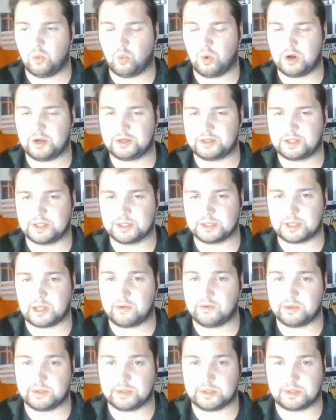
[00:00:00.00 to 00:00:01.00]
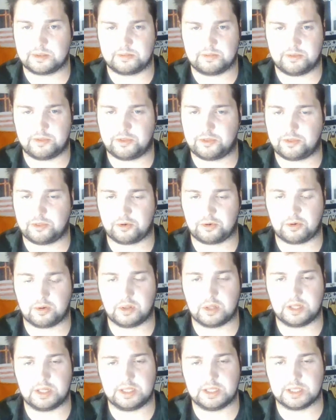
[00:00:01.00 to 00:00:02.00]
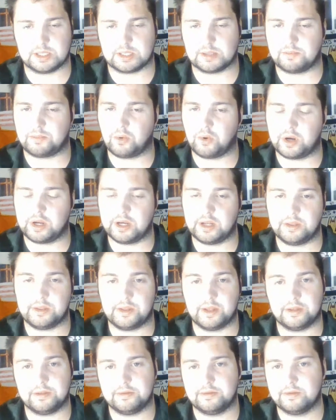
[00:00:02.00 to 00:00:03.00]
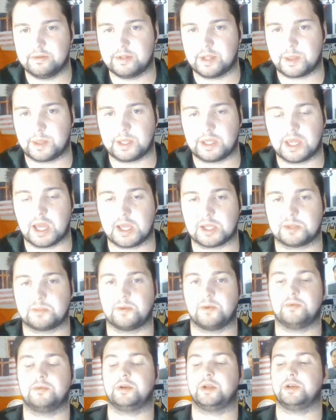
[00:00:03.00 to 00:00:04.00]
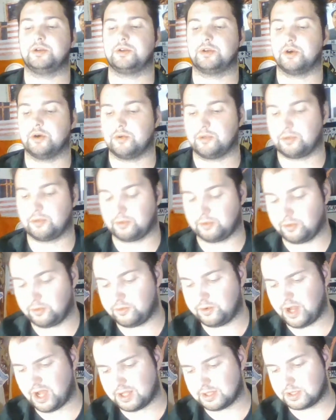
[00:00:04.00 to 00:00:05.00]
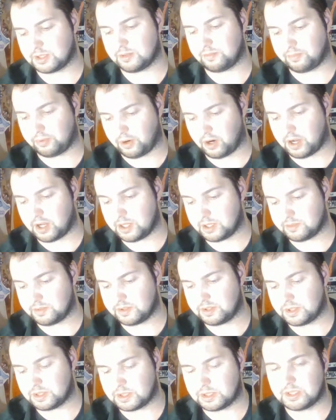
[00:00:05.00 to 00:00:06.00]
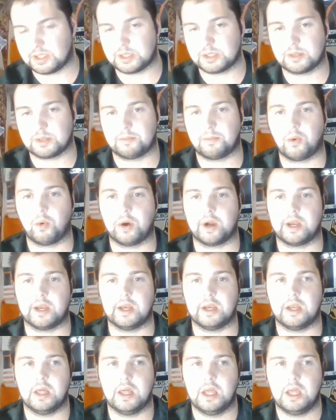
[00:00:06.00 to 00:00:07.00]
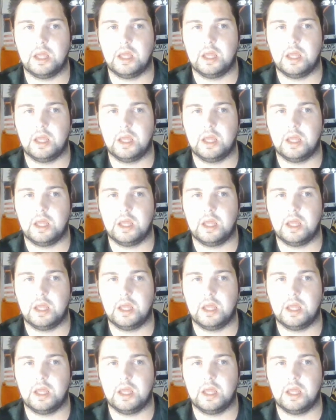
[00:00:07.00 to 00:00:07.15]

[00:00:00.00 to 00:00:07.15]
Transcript: One, because I was thoroughly disappointed that the yes vote didn't go through. Not surprised, but just disappointed.